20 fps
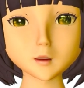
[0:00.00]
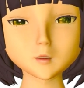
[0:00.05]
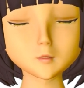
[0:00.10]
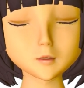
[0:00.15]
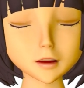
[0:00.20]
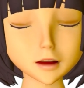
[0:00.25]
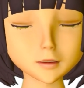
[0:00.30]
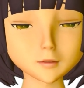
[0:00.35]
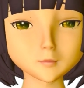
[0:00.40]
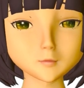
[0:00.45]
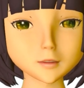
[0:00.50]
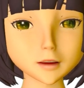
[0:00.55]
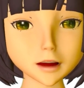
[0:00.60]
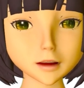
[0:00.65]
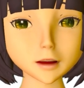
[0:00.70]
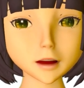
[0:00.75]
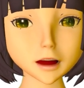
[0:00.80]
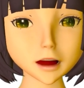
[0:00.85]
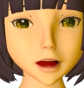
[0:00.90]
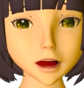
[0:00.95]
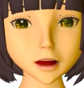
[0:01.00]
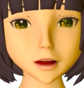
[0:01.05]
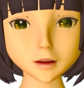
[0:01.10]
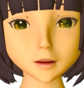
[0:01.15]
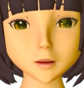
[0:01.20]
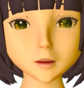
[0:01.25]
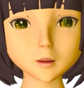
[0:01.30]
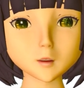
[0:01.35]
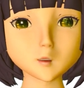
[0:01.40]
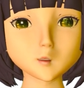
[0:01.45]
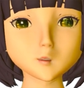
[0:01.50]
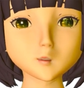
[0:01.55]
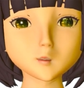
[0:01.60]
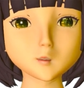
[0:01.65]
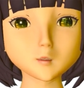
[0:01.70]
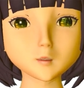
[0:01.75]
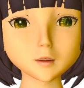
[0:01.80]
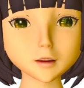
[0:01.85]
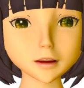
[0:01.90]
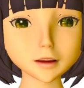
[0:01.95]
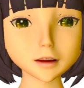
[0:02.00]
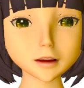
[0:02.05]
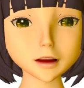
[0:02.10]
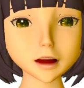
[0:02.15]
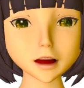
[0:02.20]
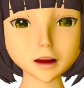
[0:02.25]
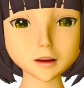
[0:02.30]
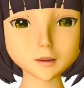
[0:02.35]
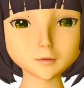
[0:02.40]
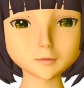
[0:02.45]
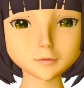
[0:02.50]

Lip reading: within which an action or a state